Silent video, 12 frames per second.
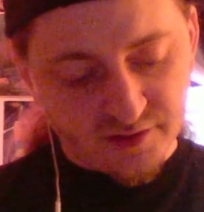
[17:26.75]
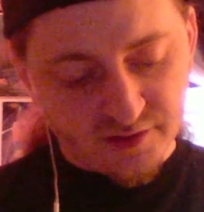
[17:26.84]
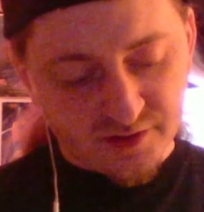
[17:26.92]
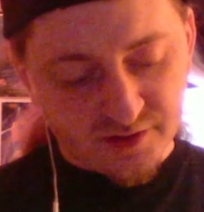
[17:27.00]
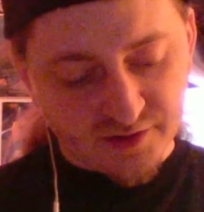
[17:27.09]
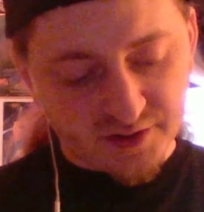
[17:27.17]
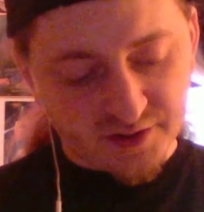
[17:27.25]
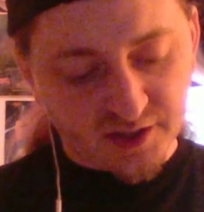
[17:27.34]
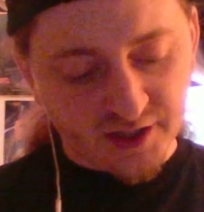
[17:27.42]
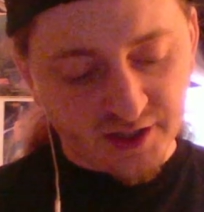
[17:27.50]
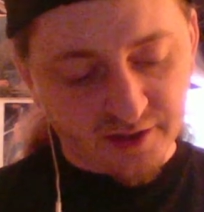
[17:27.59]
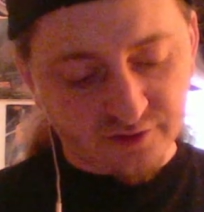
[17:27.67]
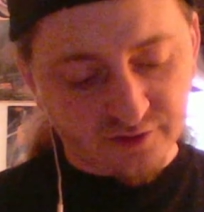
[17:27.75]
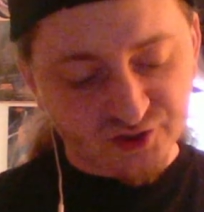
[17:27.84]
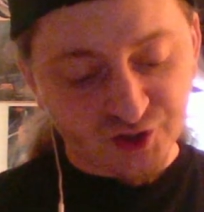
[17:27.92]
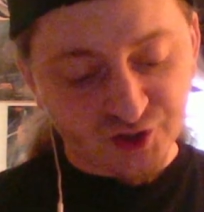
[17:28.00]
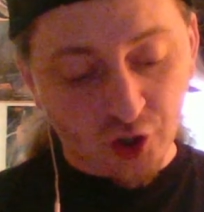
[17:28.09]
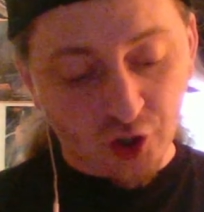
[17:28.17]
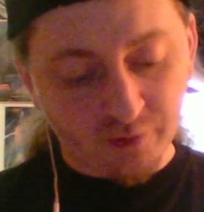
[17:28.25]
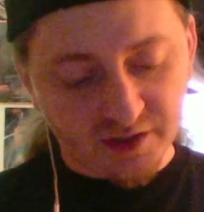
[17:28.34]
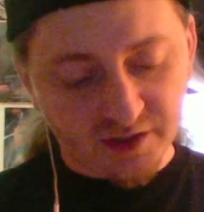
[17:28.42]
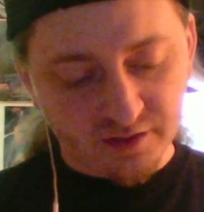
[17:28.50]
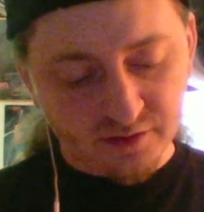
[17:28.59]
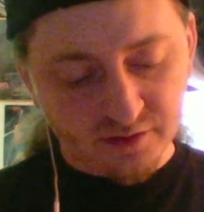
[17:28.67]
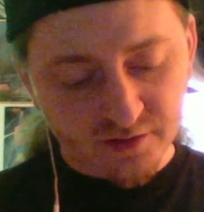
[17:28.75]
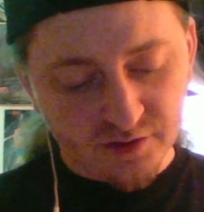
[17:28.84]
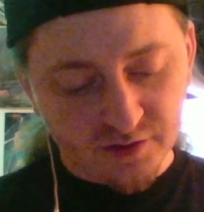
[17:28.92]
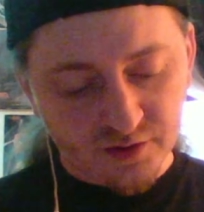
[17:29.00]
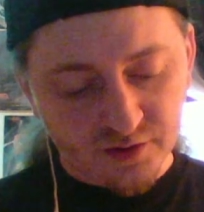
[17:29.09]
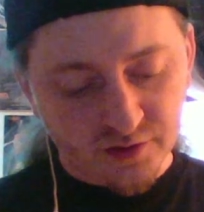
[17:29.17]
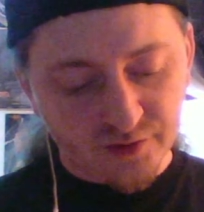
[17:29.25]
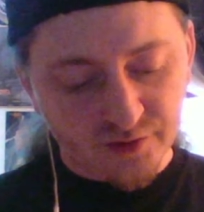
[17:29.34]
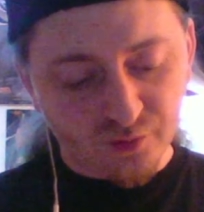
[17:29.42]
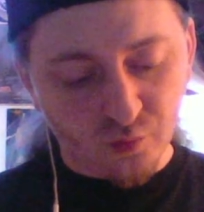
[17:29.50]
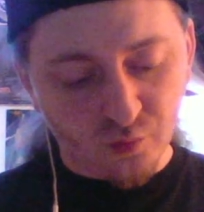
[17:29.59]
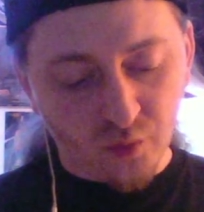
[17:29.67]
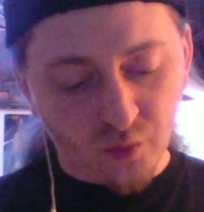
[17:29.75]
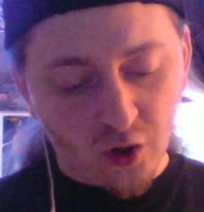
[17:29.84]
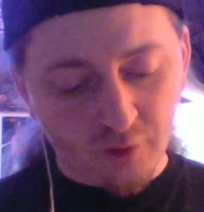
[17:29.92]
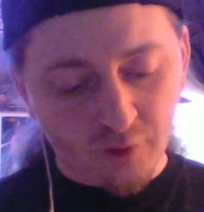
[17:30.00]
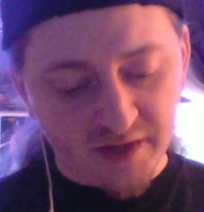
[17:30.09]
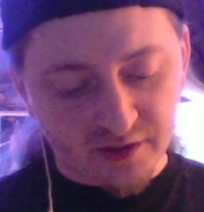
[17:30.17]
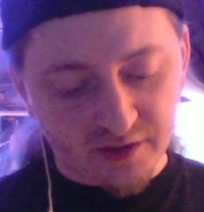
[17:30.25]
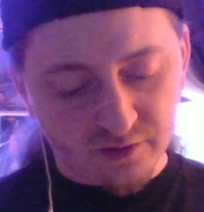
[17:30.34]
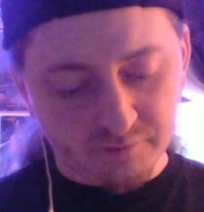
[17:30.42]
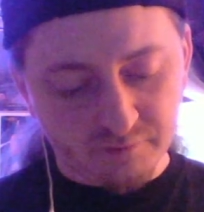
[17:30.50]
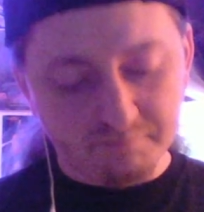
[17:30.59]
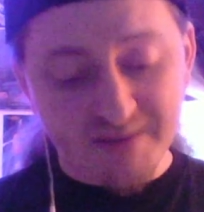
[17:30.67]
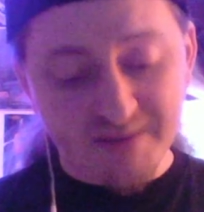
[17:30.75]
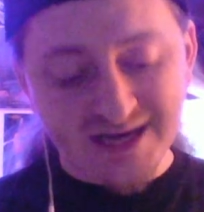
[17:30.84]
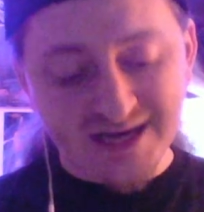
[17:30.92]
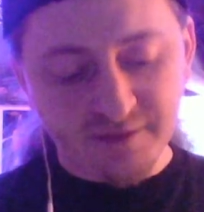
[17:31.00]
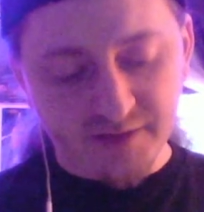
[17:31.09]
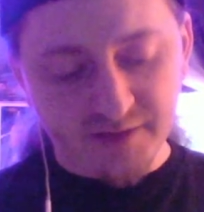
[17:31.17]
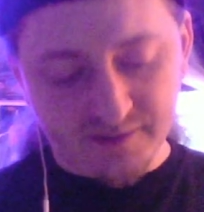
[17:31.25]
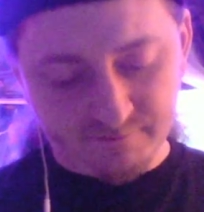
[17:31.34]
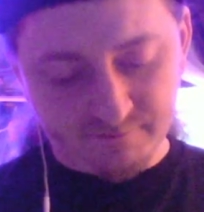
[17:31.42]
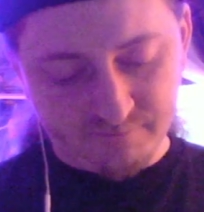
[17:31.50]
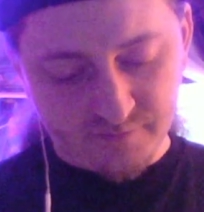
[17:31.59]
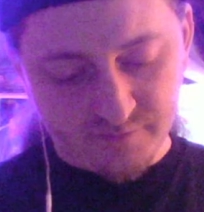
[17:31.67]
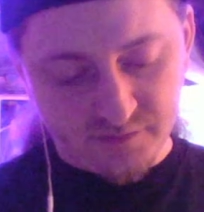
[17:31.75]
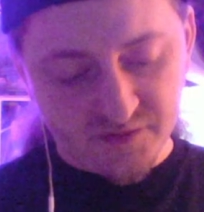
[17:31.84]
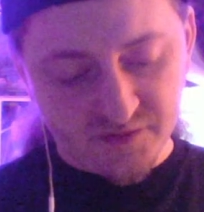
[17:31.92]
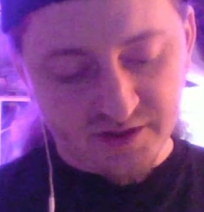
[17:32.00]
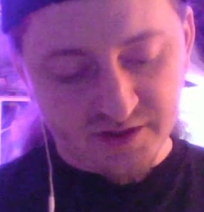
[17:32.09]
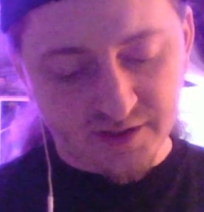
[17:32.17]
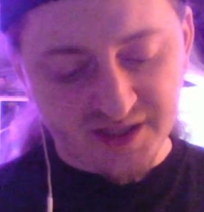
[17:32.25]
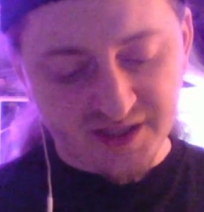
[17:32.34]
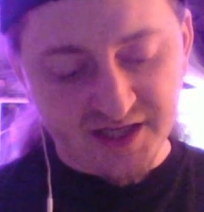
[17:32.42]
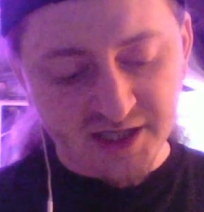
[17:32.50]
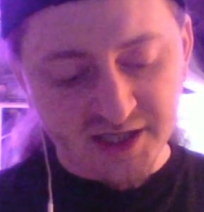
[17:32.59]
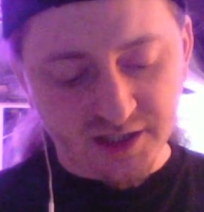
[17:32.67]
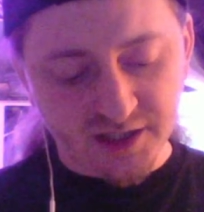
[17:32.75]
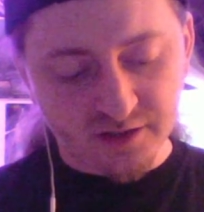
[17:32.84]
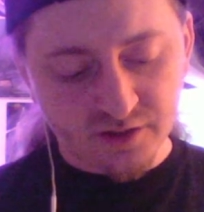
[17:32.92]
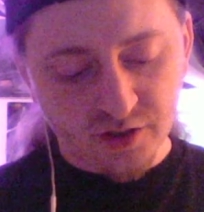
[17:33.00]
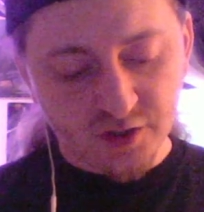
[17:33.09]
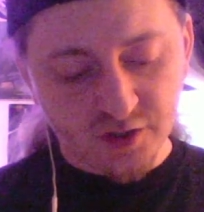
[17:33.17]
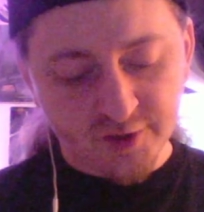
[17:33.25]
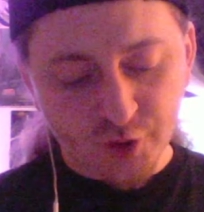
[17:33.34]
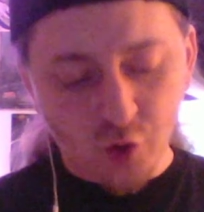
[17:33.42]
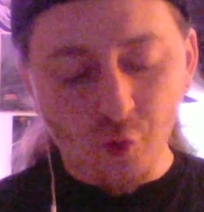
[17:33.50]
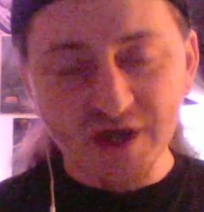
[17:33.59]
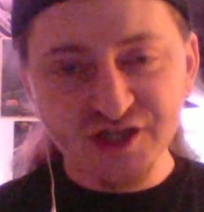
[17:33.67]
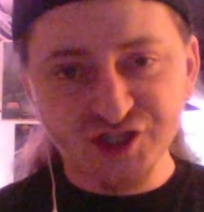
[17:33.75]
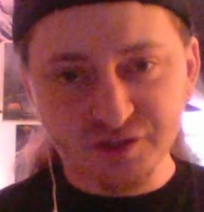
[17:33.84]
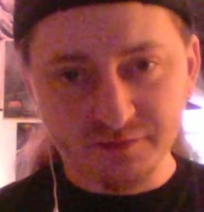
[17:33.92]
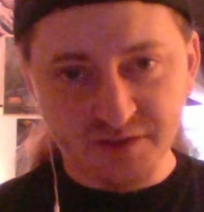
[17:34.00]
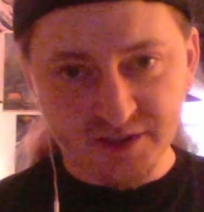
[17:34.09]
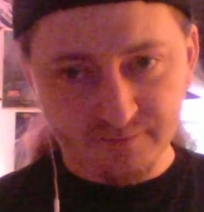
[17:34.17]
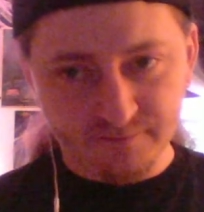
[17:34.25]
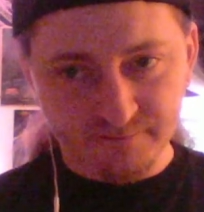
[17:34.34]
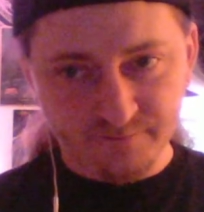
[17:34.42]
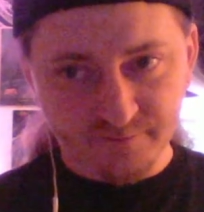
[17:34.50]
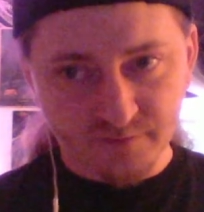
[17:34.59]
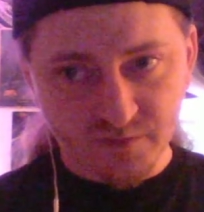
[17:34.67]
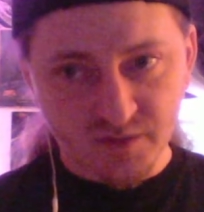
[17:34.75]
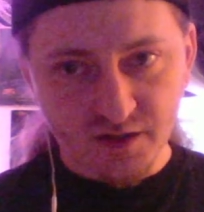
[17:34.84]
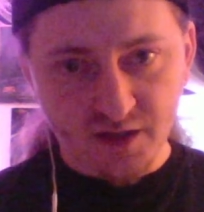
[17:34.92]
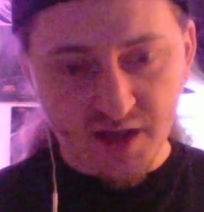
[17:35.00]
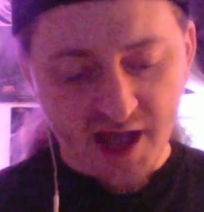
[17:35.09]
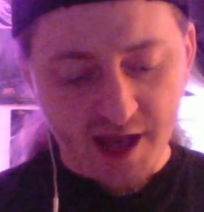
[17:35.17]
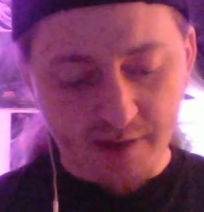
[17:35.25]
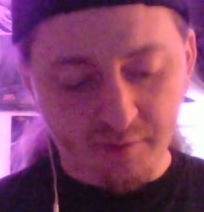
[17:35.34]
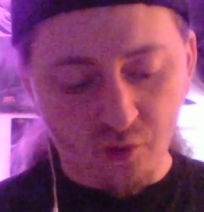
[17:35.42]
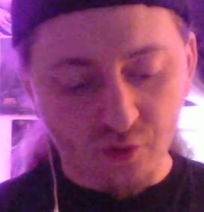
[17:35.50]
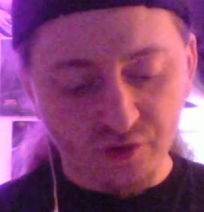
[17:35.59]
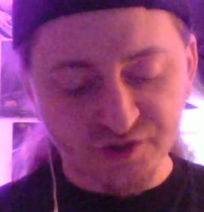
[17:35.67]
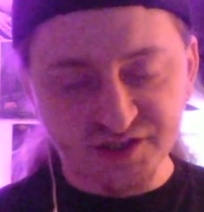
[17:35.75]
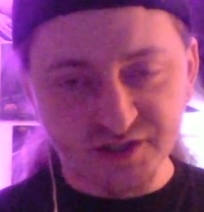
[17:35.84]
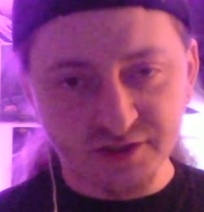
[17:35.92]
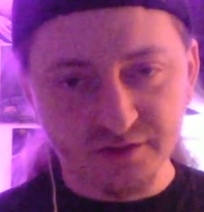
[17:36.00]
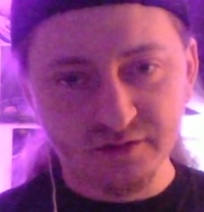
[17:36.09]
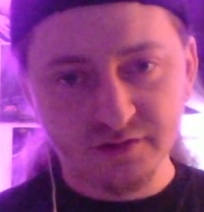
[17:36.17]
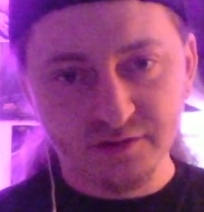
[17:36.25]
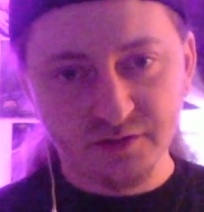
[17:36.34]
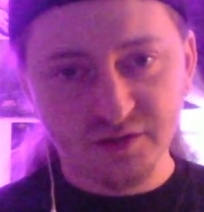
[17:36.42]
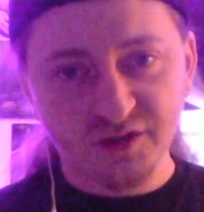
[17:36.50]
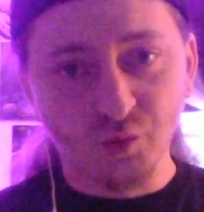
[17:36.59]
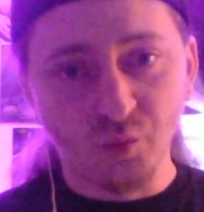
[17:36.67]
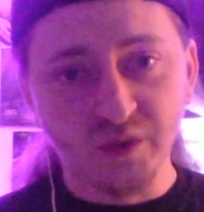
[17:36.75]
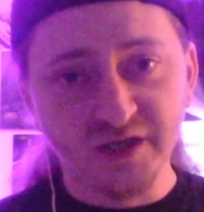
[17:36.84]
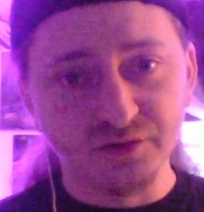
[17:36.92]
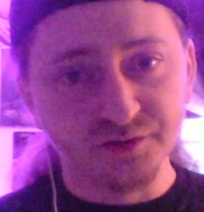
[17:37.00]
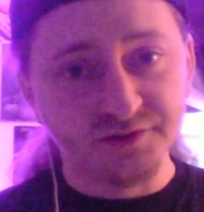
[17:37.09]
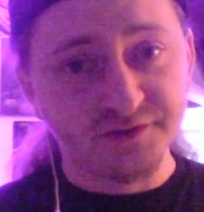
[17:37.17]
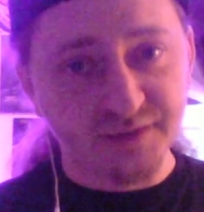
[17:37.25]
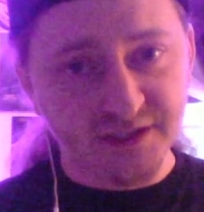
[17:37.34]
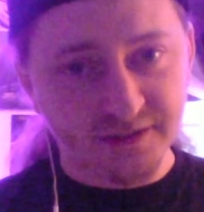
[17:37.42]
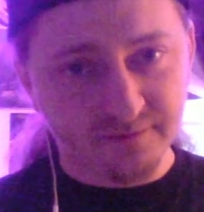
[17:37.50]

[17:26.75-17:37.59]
The Clare saw me. The Wallmaker made me. The King quenched me. Abhorsen wields me.